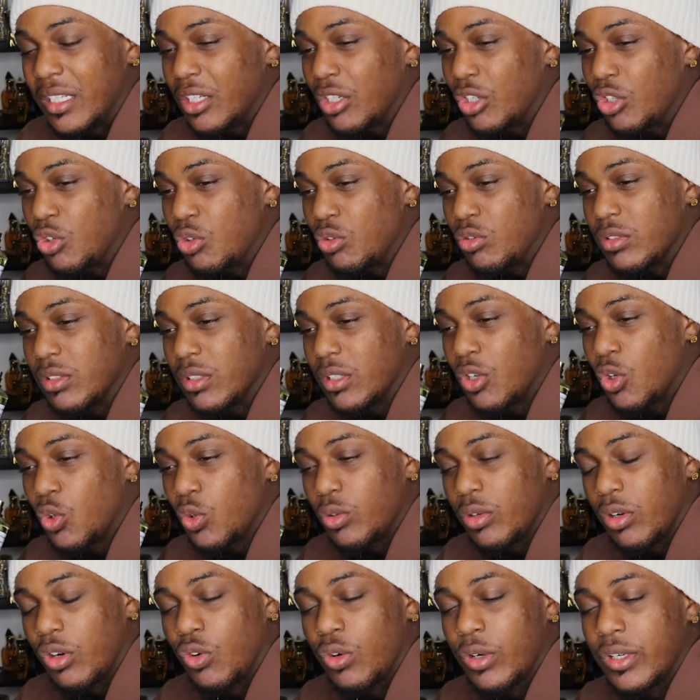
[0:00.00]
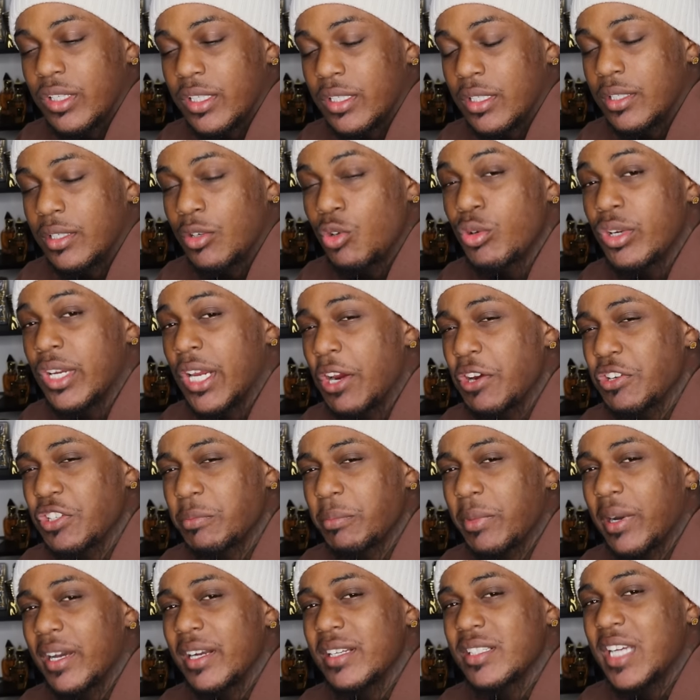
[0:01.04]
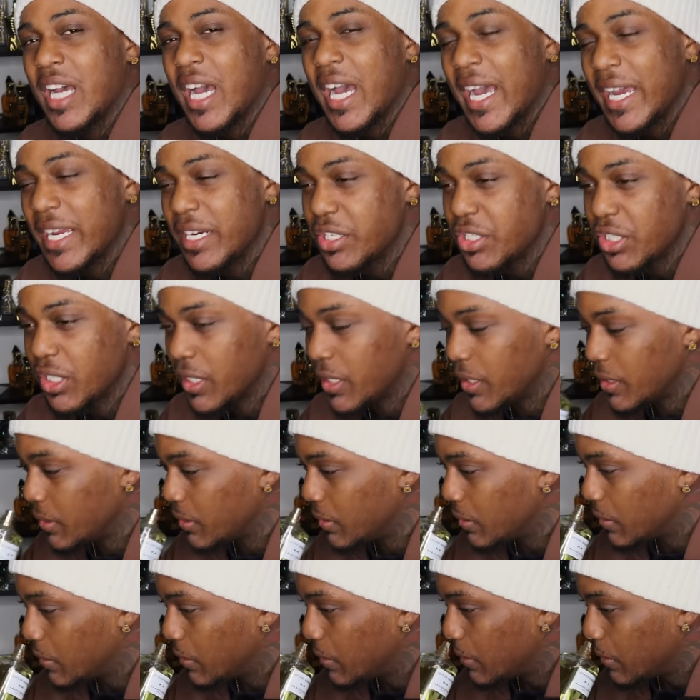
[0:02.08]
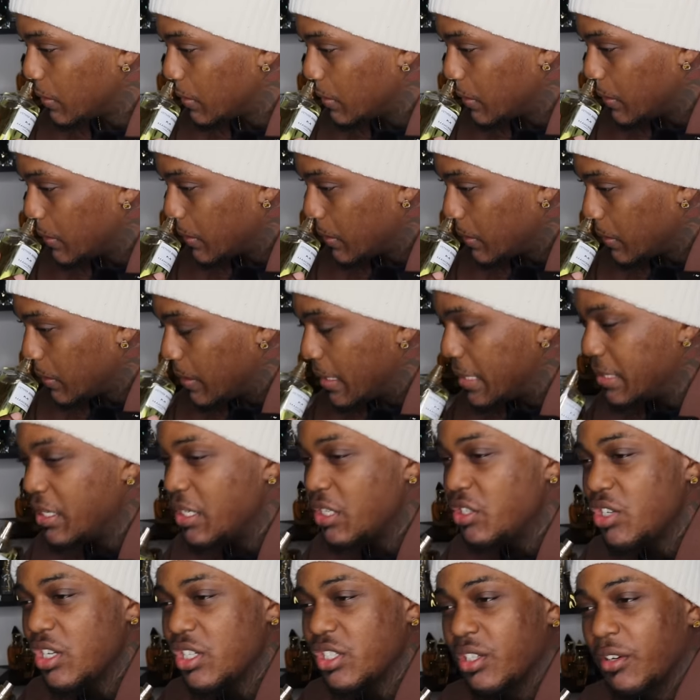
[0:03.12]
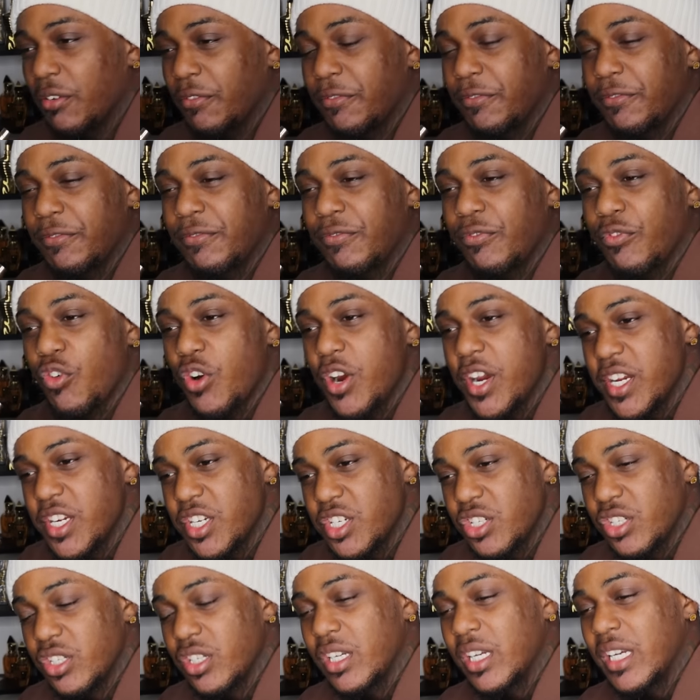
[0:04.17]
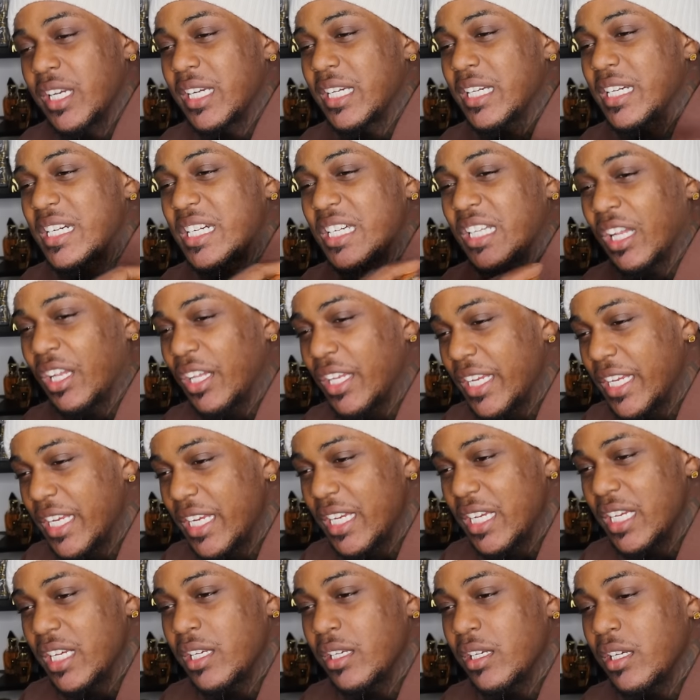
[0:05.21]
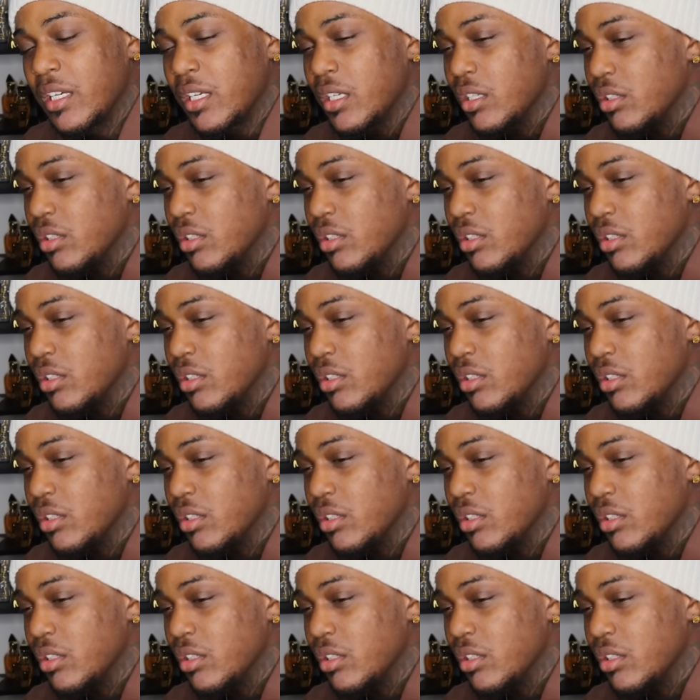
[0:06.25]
who cares about his hygiene. This is just a fresh, clean,